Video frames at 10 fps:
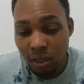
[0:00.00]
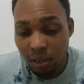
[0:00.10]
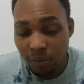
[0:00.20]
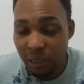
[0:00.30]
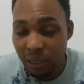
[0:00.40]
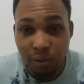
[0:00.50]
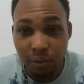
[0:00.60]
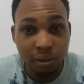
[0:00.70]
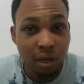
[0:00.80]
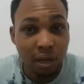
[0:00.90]
people
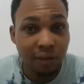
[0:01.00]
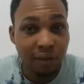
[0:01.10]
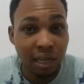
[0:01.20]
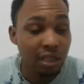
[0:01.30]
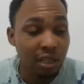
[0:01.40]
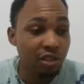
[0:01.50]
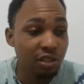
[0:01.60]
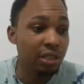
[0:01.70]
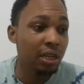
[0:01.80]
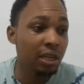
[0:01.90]
have a lot of interest in
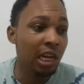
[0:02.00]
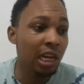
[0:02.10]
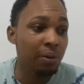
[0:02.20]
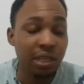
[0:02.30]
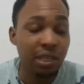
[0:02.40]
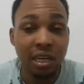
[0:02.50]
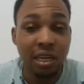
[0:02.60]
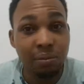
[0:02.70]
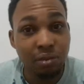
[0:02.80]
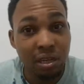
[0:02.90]
the album. The song is
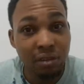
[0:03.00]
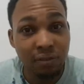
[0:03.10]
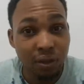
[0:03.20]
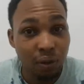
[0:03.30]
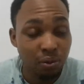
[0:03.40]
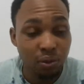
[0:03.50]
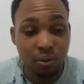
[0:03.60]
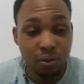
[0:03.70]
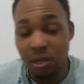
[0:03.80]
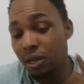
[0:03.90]
relevant up to
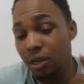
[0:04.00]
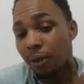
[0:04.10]
the day.